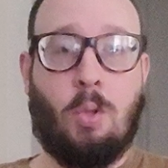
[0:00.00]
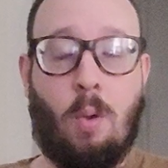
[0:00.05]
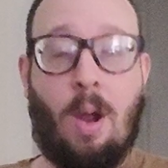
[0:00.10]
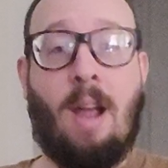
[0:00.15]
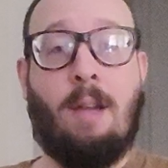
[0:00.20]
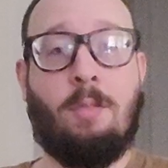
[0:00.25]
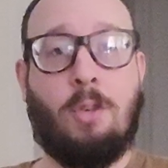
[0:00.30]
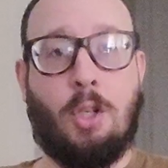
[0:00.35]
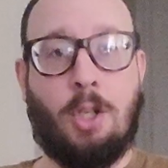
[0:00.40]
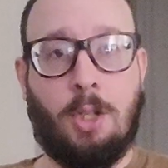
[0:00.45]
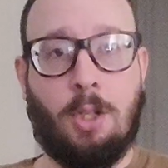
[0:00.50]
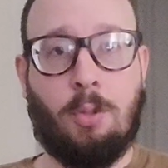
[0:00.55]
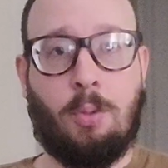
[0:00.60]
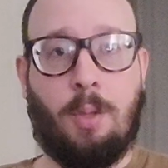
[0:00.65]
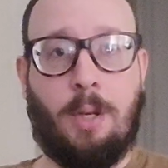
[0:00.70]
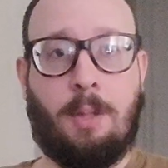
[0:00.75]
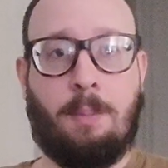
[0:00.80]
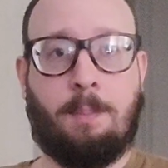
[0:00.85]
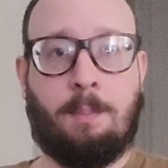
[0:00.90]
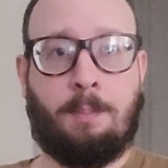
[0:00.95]
who have
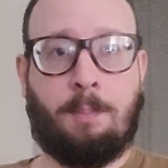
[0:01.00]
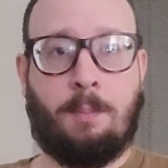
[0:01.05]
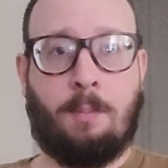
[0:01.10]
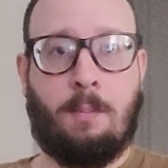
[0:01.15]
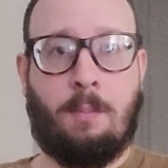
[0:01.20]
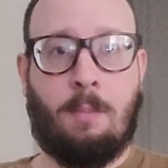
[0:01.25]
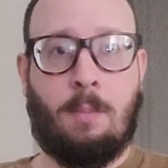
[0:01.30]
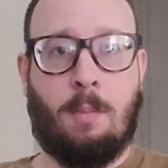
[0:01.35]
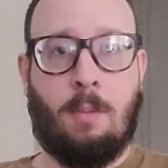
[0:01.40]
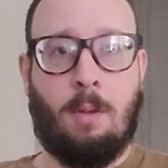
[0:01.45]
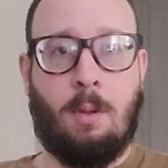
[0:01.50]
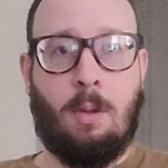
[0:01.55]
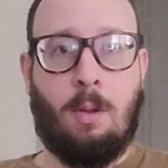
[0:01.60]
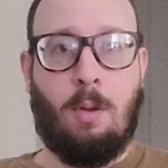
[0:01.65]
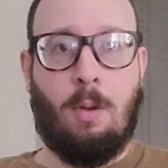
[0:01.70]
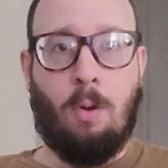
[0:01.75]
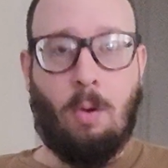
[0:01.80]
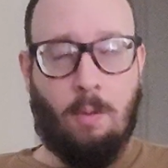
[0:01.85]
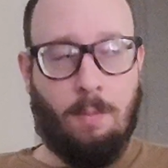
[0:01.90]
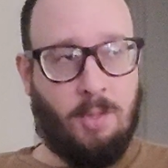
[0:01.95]
children
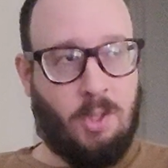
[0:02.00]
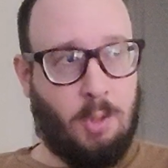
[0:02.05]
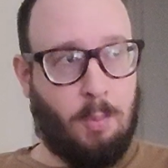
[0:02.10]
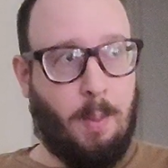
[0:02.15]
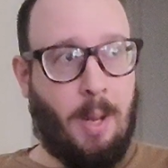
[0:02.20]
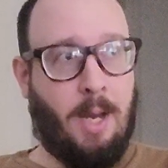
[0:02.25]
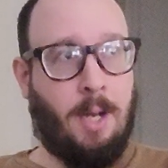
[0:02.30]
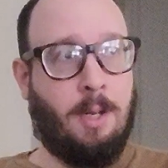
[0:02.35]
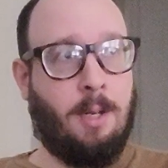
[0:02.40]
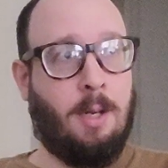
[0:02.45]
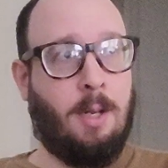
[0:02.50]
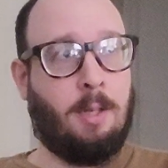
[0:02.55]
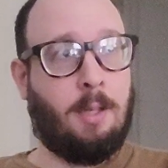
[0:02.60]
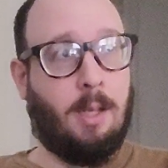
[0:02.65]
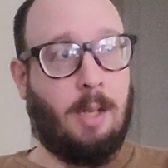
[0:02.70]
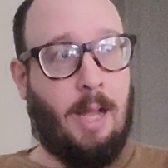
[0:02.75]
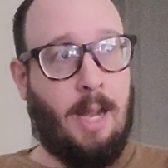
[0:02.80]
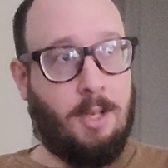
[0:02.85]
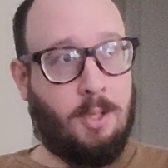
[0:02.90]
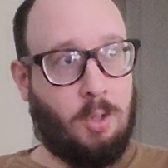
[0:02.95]
who have spent
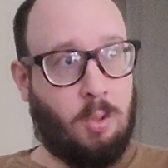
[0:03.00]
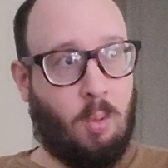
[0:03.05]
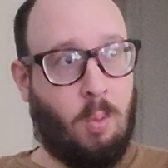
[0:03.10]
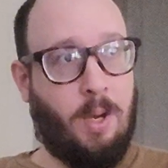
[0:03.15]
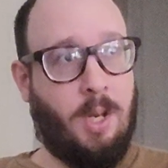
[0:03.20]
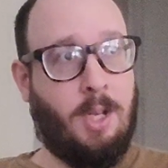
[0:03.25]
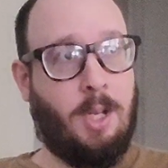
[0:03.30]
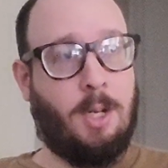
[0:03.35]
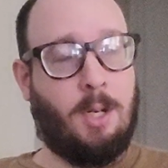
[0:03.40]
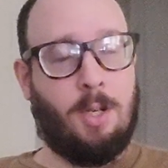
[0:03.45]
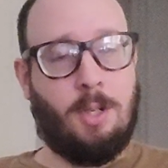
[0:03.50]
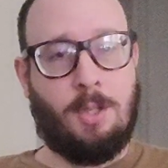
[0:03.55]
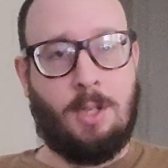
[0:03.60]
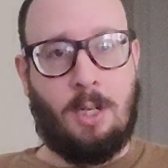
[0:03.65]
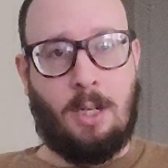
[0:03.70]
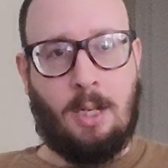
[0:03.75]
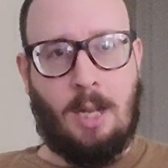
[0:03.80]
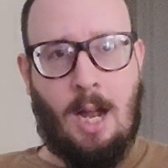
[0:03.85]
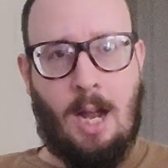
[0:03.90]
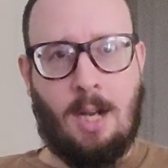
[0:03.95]
the last 20 years in
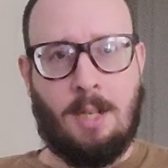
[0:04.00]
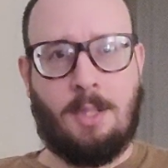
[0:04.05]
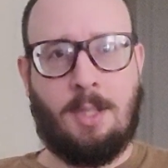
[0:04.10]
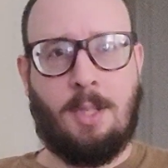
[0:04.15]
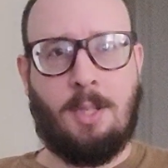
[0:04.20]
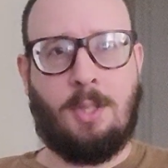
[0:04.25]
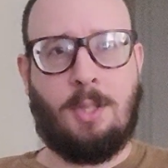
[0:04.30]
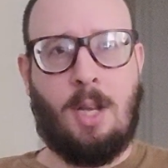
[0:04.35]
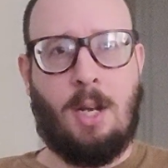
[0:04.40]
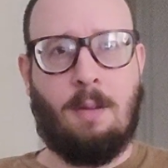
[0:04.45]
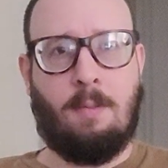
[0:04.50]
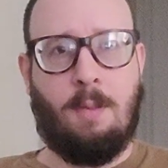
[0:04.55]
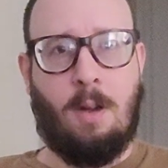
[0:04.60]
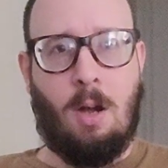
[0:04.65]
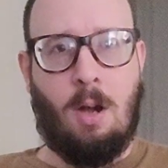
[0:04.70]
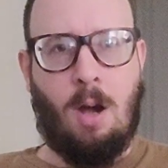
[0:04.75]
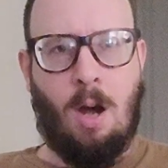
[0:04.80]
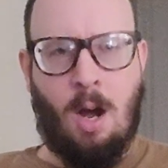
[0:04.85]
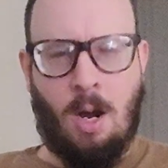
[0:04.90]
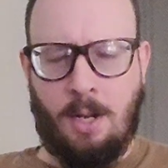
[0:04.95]
a constant state of
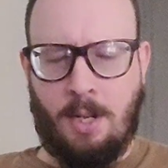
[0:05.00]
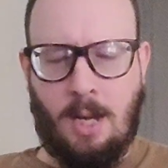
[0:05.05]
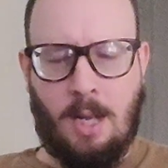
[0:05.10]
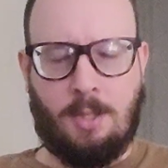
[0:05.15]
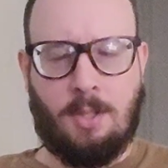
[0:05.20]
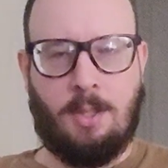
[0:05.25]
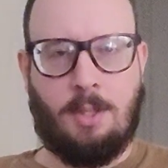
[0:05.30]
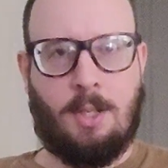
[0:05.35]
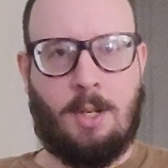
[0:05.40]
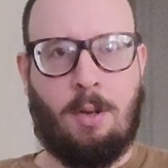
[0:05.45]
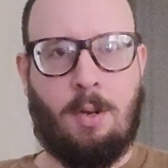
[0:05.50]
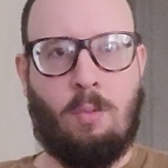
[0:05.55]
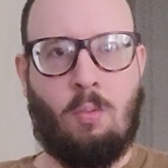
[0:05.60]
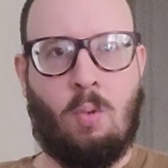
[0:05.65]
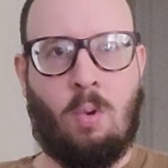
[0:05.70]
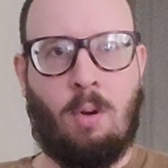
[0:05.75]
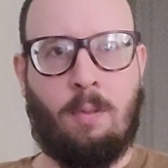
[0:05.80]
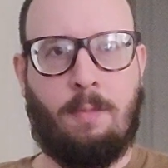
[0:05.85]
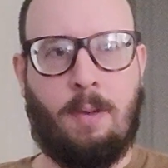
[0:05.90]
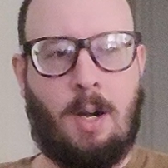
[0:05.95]
unnecessary
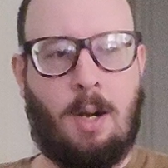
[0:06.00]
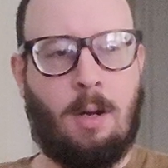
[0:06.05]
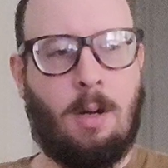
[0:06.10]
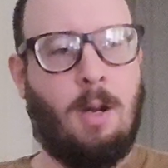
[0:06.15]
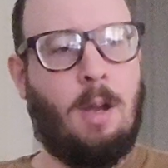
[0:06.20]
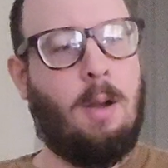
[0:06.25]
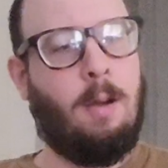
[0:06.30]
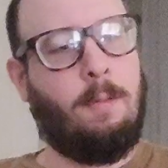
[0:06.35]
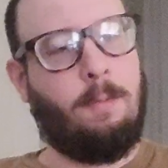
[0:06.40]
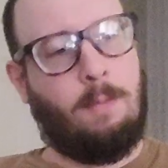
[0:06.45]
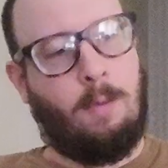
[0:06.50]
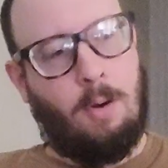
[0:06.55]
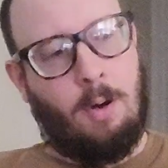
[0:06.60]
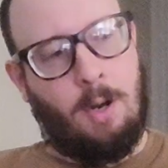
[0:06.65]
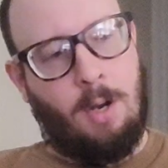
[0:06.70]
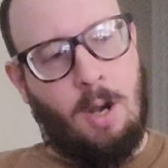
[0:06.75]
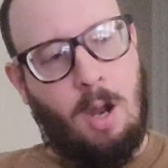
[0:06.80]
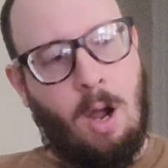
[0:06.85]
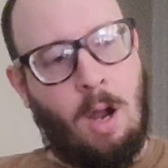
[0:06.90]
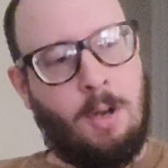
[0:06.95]
warfare for
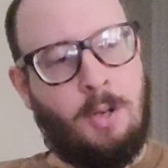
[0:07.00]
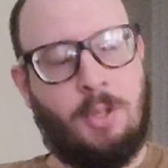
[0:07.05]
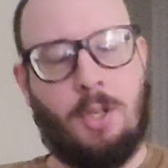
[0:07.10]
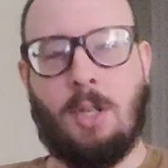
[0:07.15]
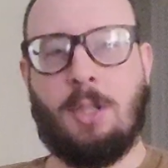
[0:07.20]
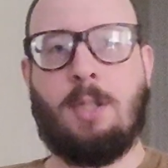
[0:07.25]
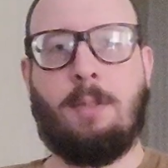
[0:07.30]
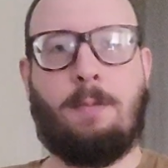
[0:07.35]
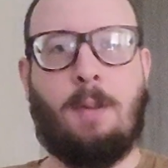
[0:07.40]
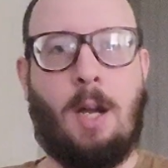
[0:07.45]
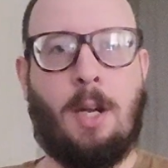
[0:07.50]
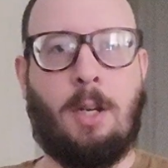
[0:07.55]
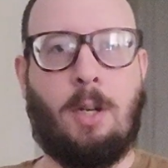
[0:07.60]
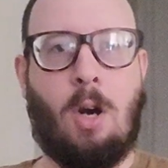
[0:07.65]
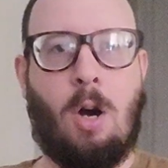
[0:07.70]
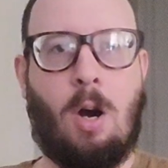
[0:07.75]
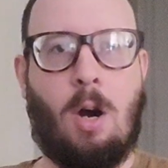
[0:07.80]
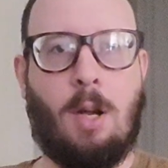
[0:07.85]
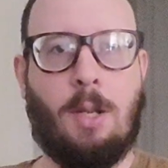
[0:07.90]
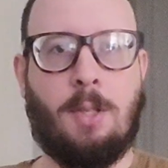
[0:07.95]
an unjustified
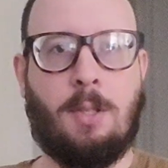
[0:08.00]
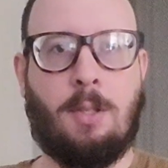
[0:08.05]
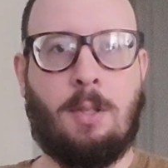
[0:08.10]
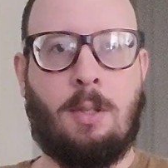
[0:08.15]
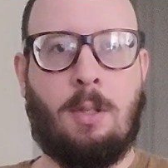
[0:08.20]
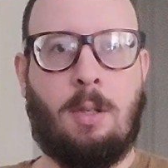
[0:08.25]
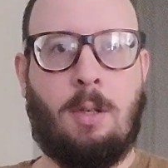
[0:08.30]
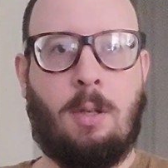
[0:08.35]
cause